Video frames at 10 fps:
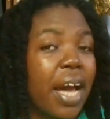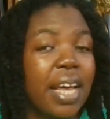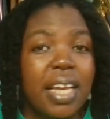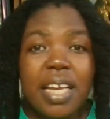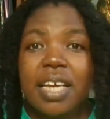
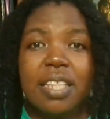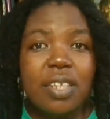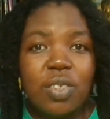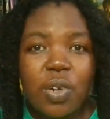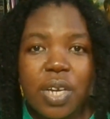And again,
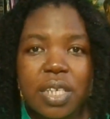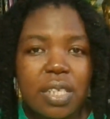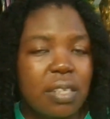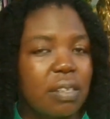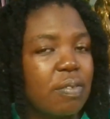the
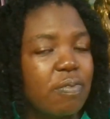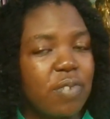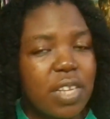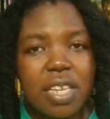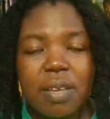choice
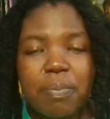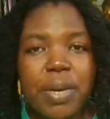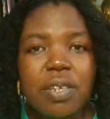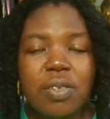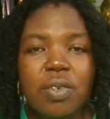really
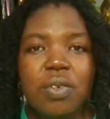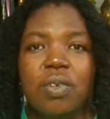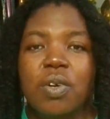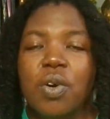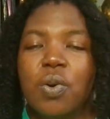depends
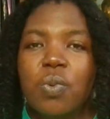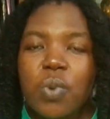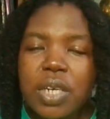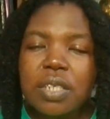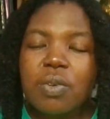on
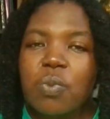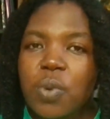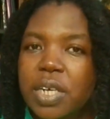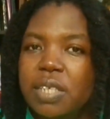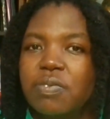what
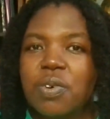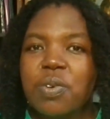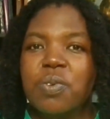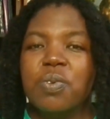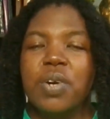works for
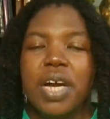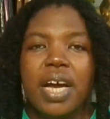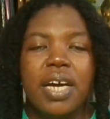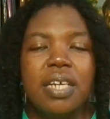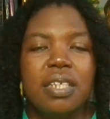you
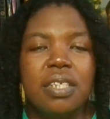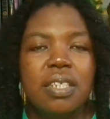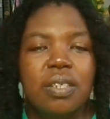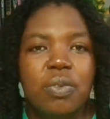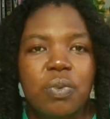and
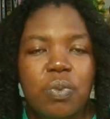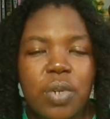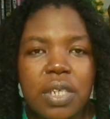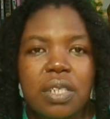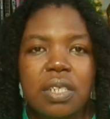
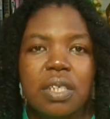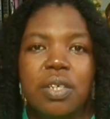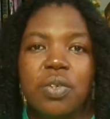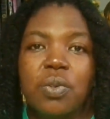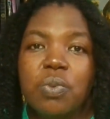what
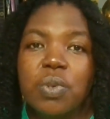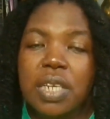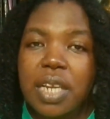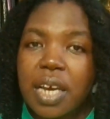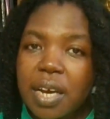you would
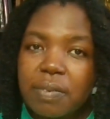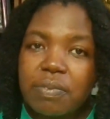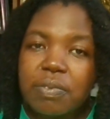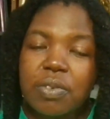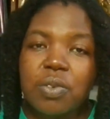love
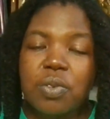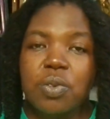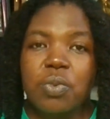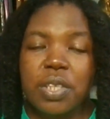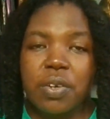to do
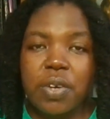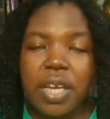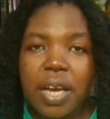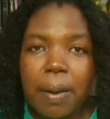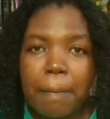with your
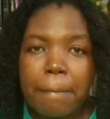hair.